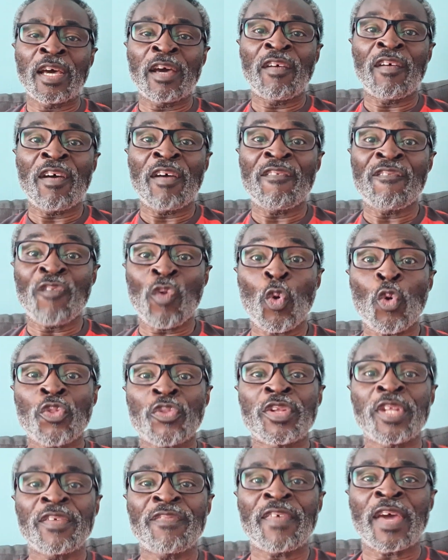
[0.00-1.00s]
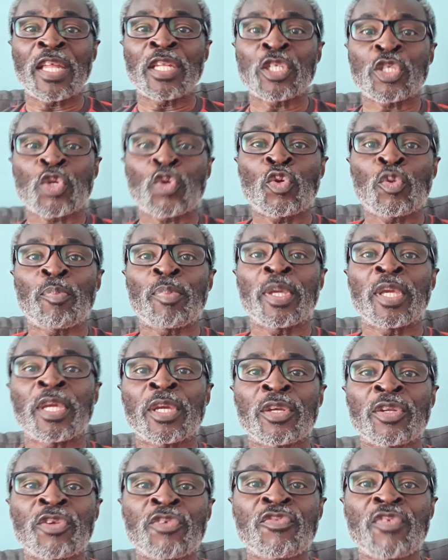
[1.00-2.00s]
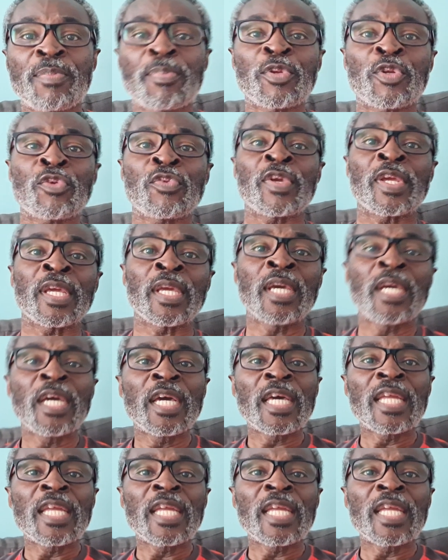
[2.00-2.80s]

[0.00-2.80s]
a fourth defence could be contributory